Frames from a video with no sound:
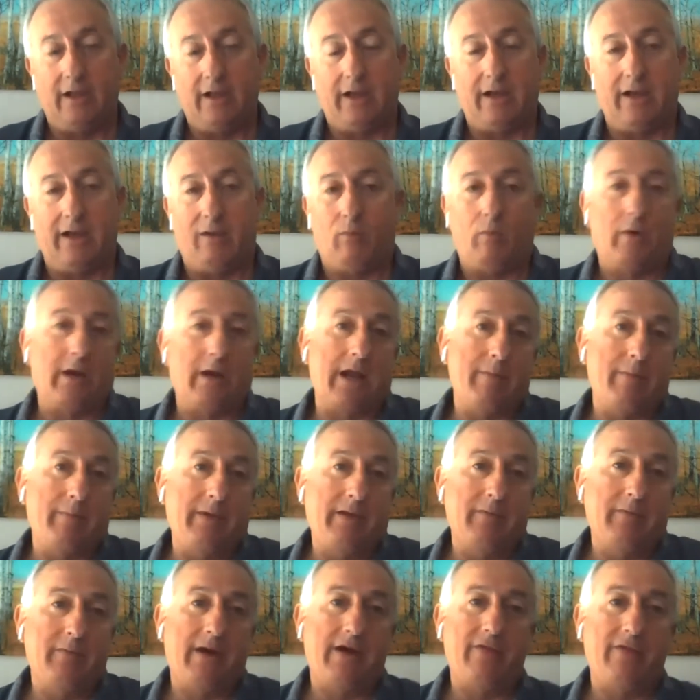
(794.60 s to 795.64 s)
What I
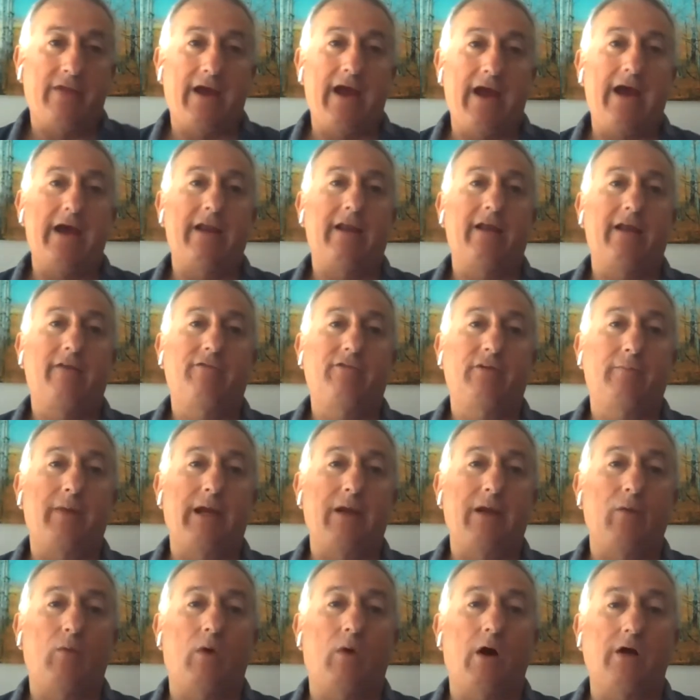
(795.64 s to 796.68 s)
mean by that, if
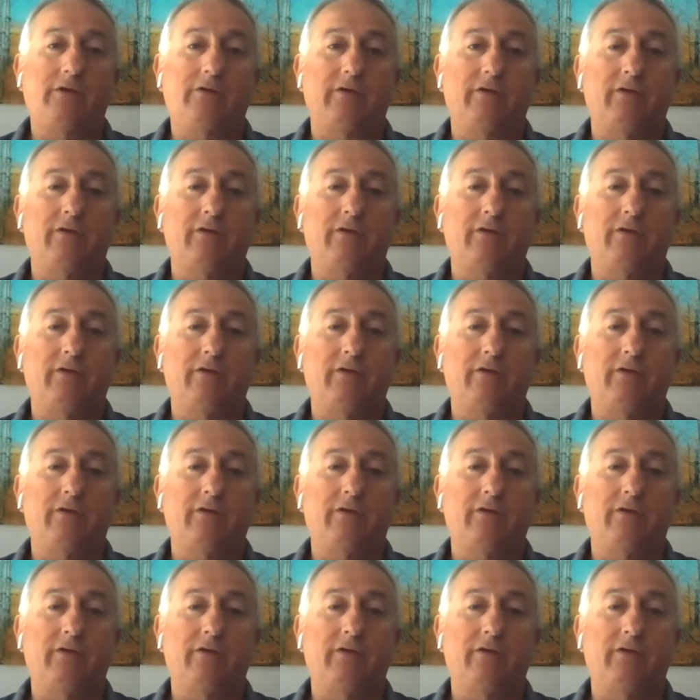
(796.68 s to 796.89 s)
somebody walks